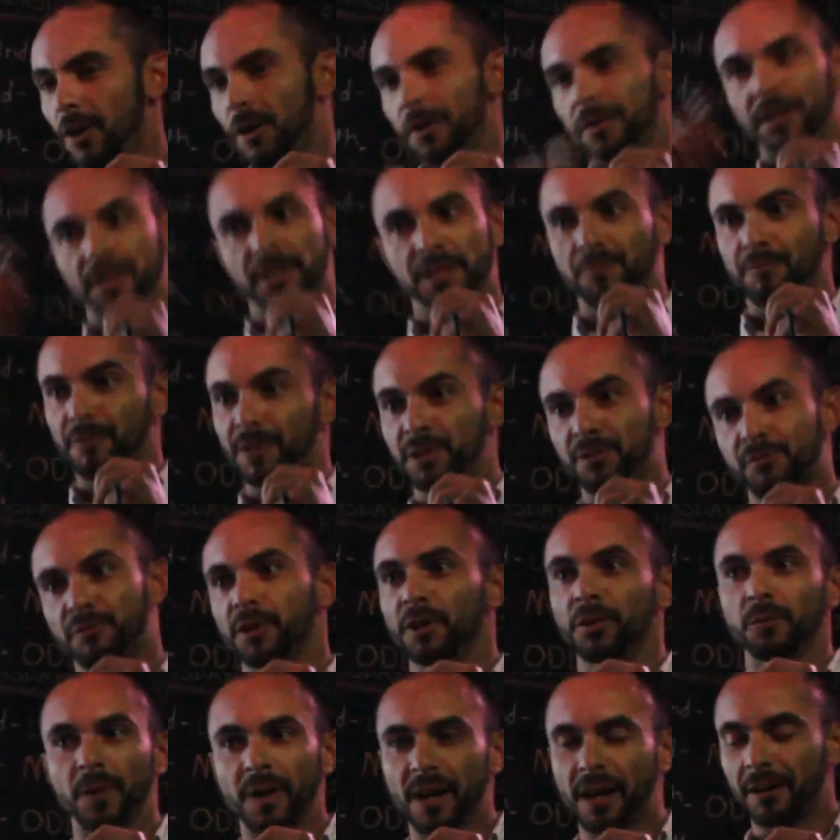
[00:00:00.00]
oh, this reads
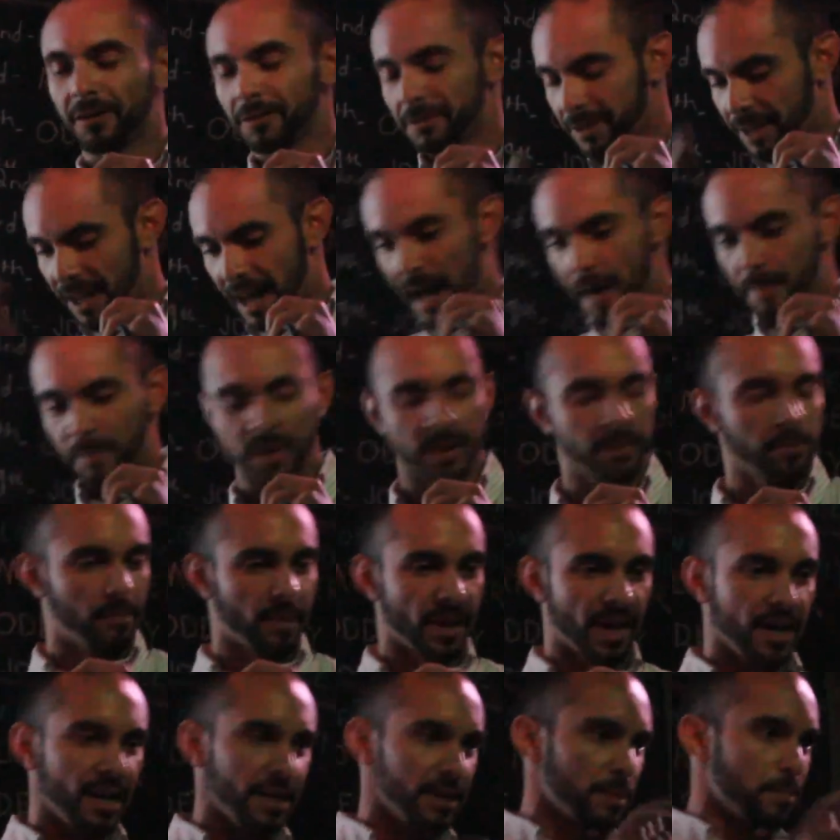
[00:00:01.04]
real well, copy,
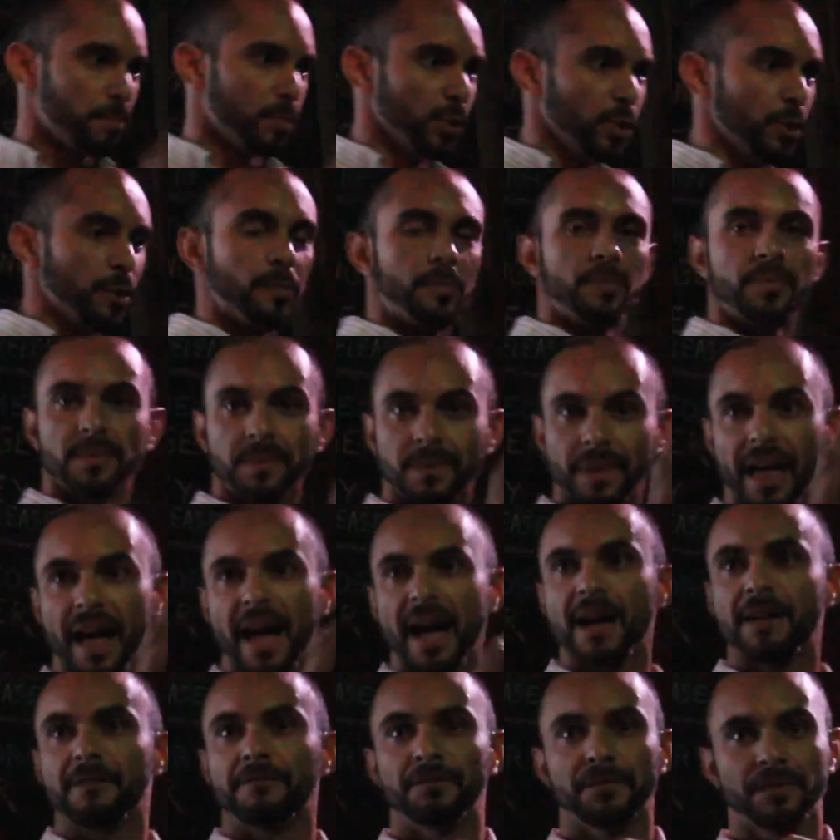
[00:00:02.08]
paste, boom,
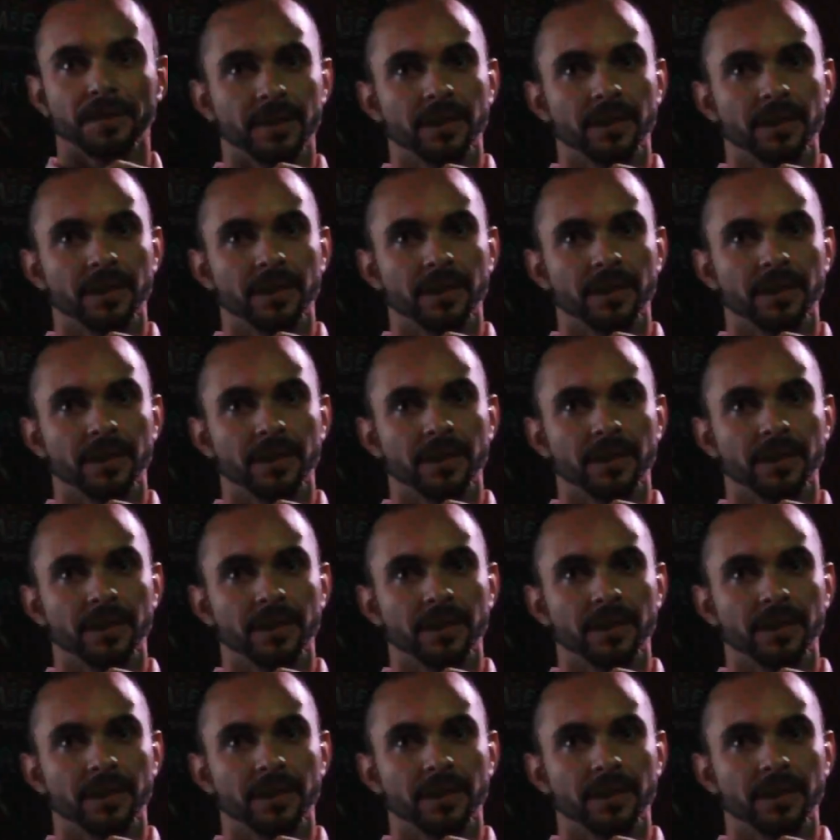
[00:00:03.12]
live.